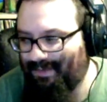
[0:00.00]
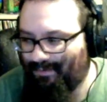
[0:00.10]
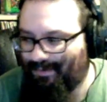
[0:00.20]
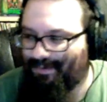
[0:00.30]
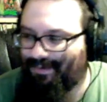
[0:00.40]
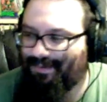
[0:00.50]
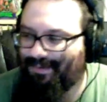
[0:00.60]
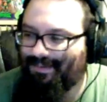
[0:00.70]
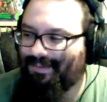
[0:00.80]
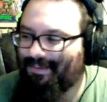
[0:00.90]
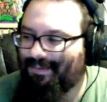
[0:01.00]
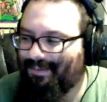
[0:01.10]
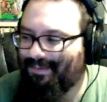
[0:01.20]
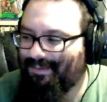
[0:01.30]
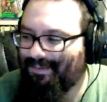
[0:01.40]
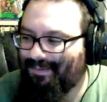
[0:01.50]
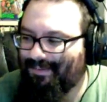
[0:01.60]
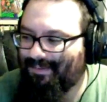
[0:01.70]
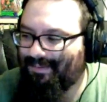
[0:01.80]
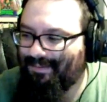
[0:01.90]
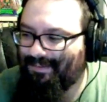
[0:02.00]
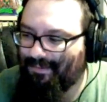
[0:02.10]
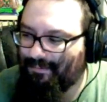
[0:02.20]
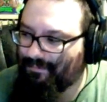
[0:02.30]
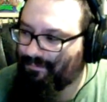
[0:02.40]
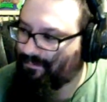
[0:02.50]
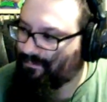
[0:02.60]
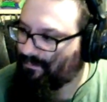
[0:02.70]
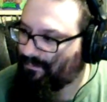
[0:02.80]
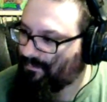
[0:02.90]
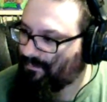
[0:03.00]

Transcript: came out, I think Deep Blue Sea had just come out.